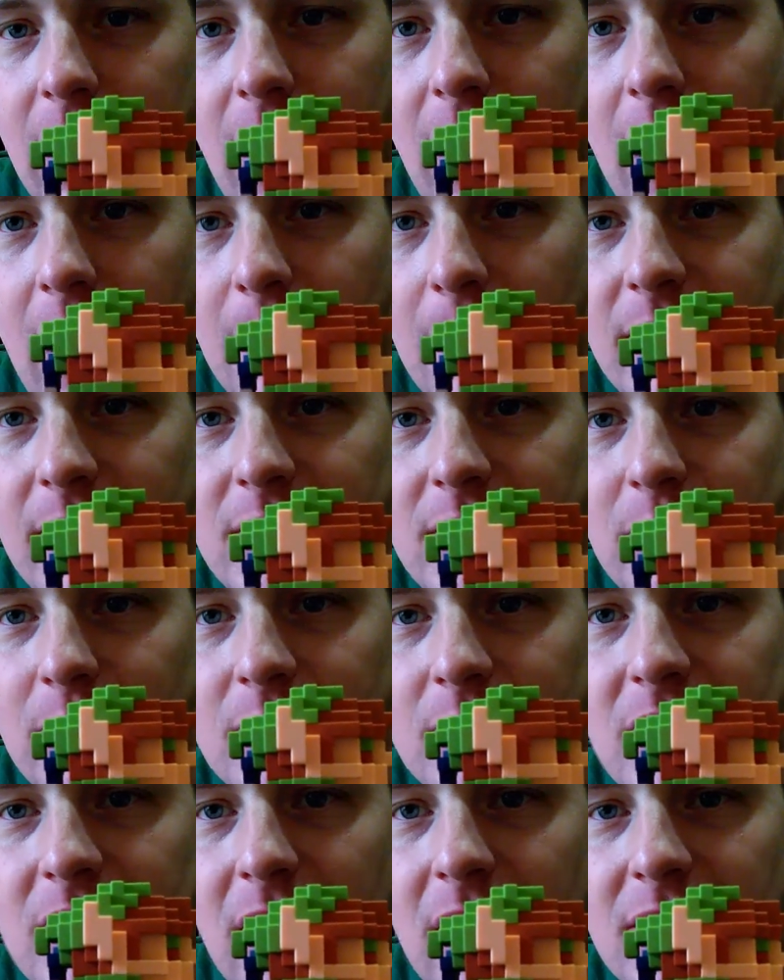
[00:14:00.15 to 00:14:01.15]
like that, I mean,
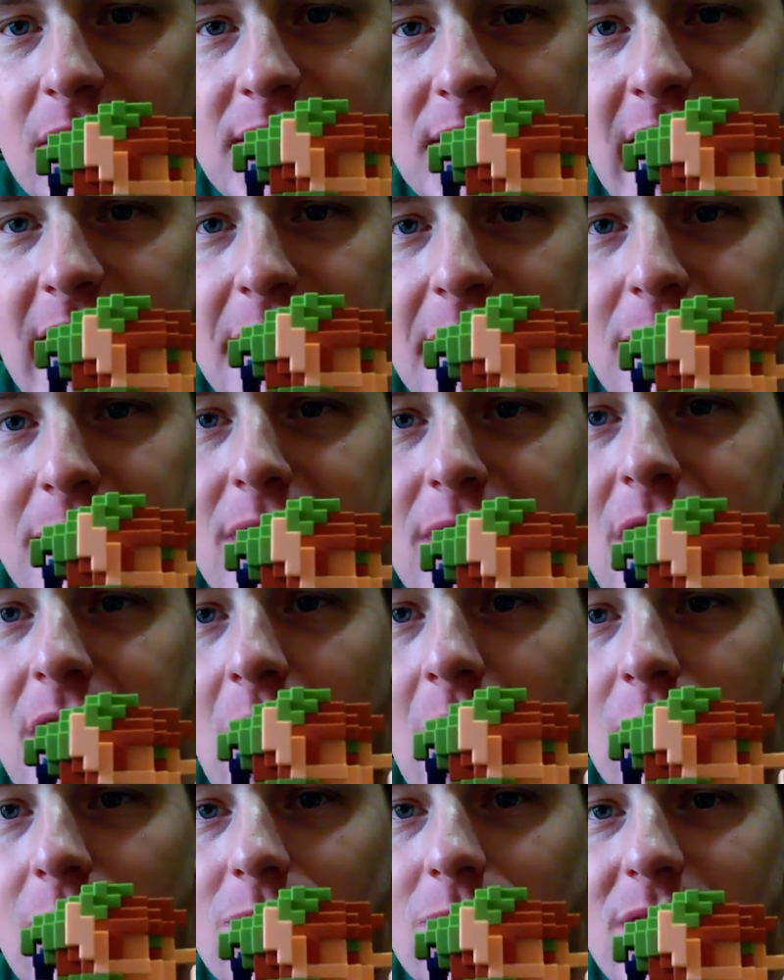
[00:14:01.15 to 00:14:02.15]
it's almost like the
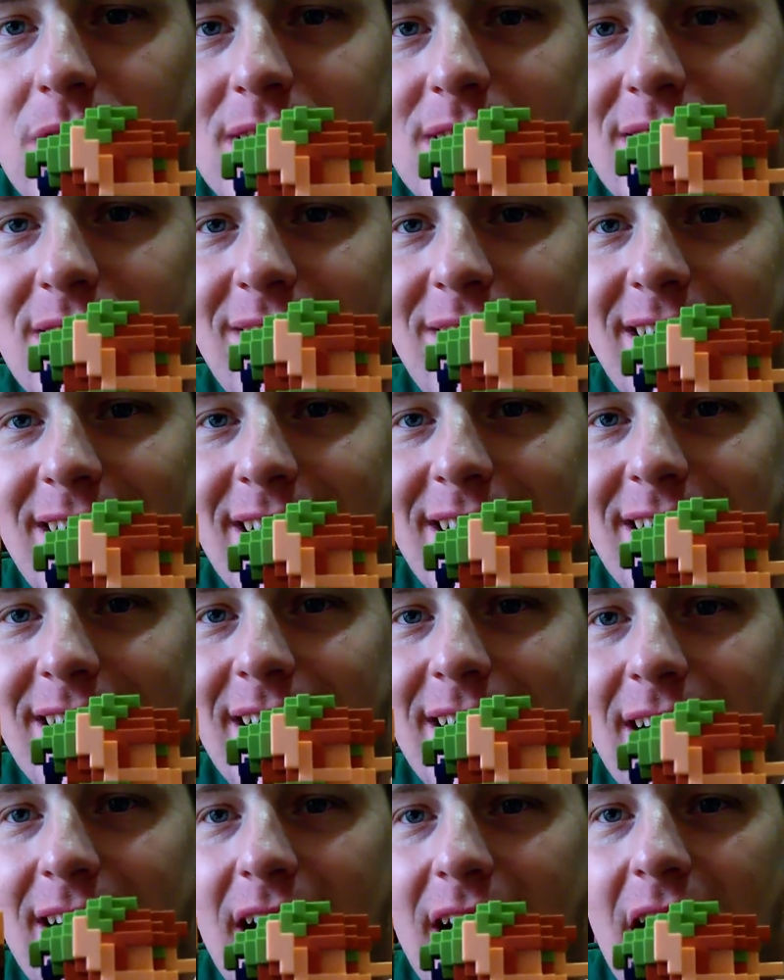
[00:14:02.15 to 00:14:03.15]
same nose, isn't it,
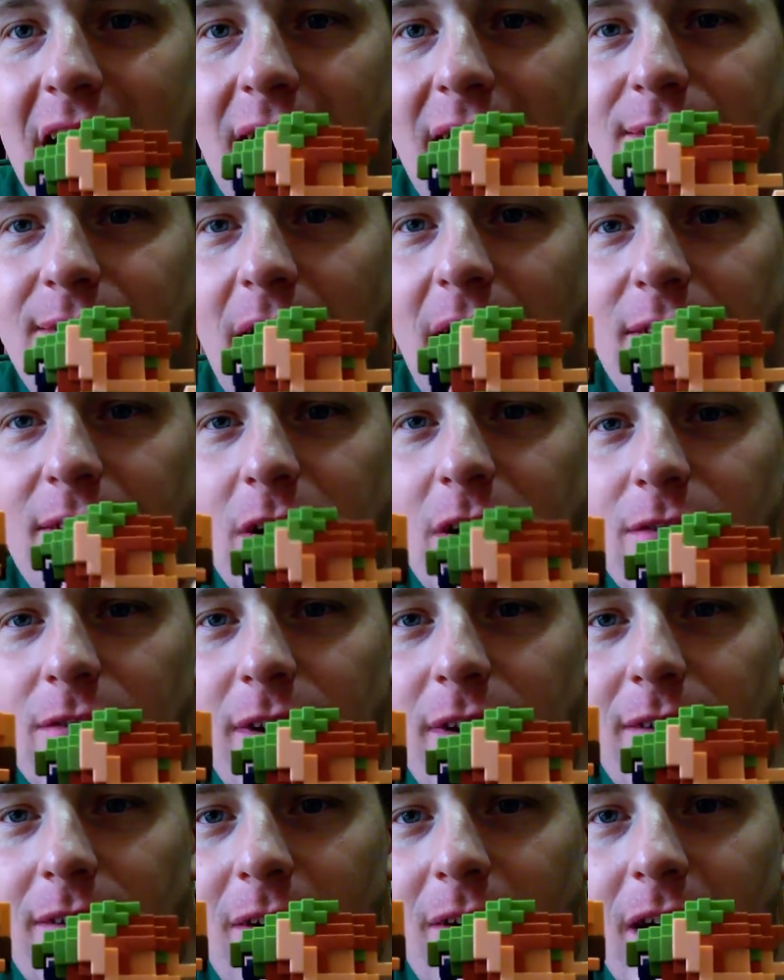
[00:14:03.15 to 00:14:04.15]
really? In fact, if
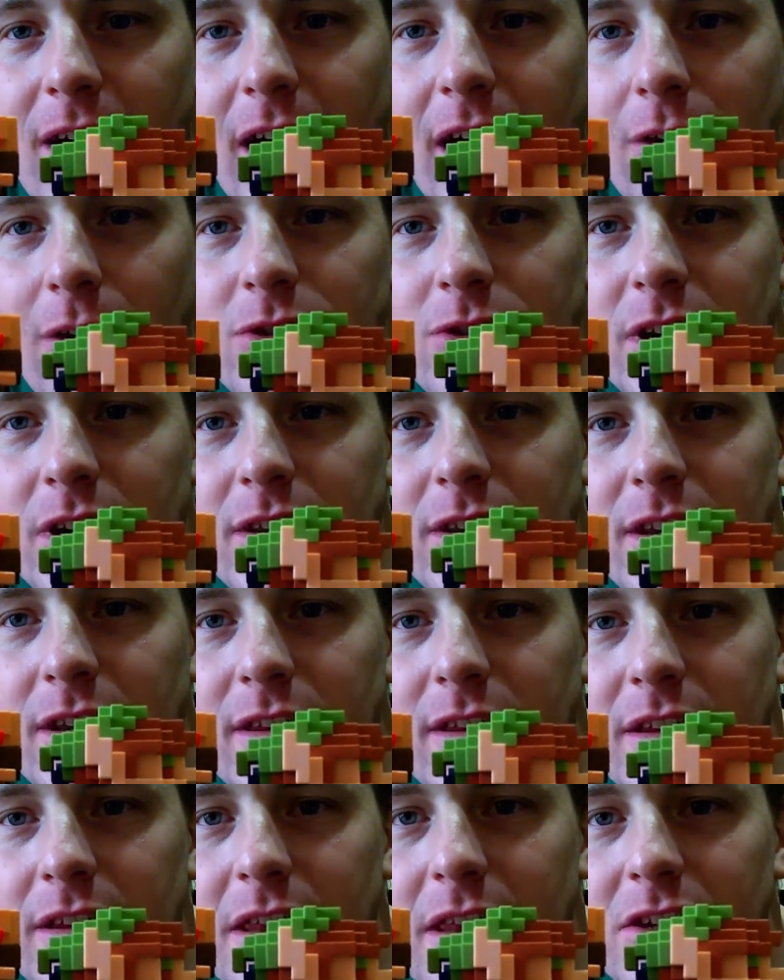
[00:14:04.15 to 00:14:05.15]
you look very, very closely,
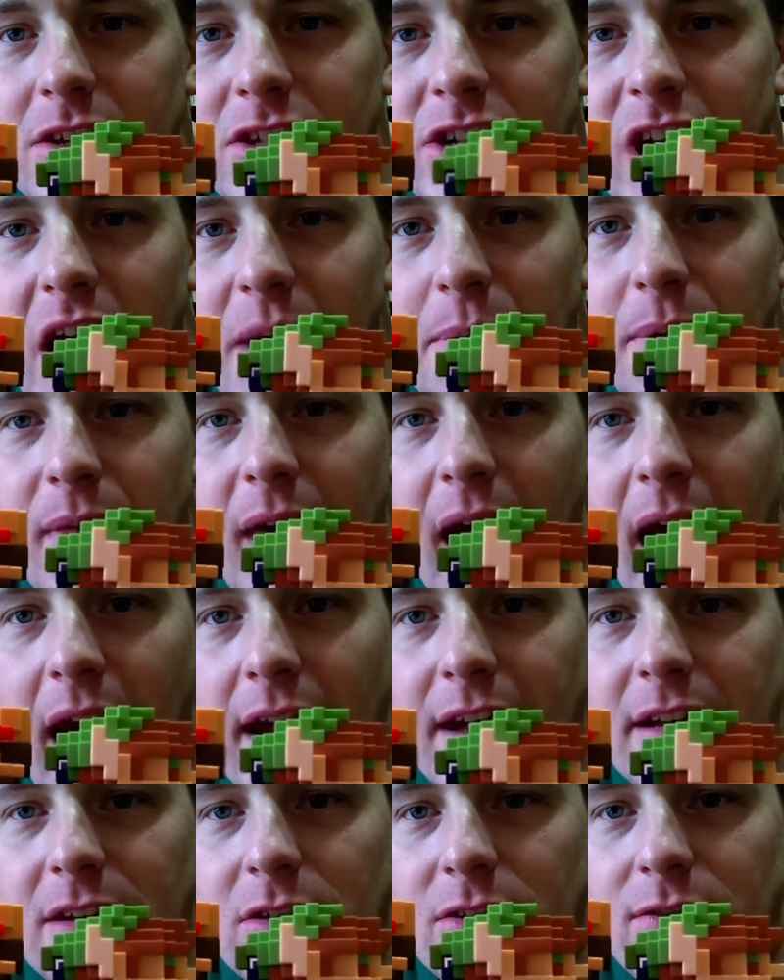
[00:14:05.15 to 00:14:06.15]
the shape of the
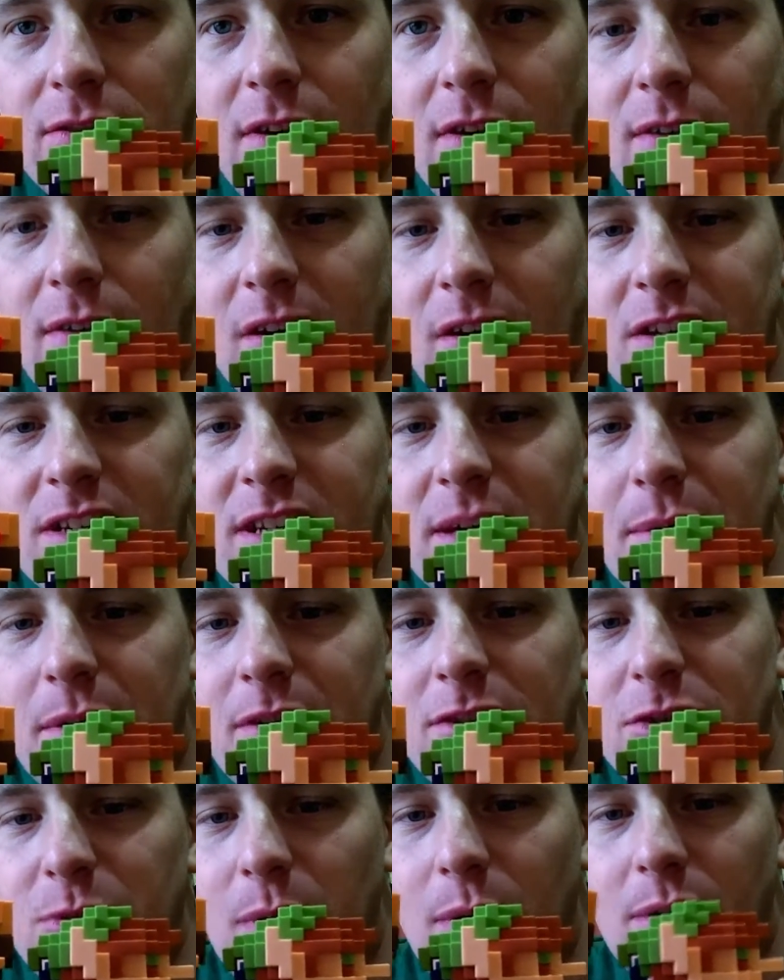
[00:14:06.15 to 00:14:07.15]
head looks very, very
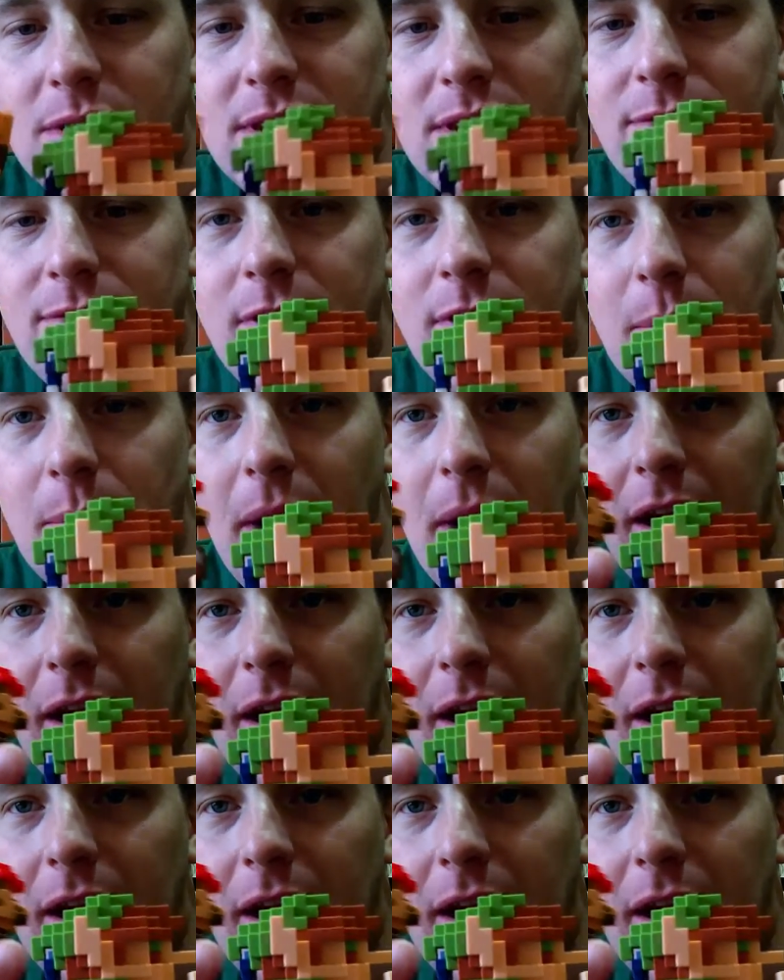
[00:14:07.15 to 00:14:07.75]
similar as well, except for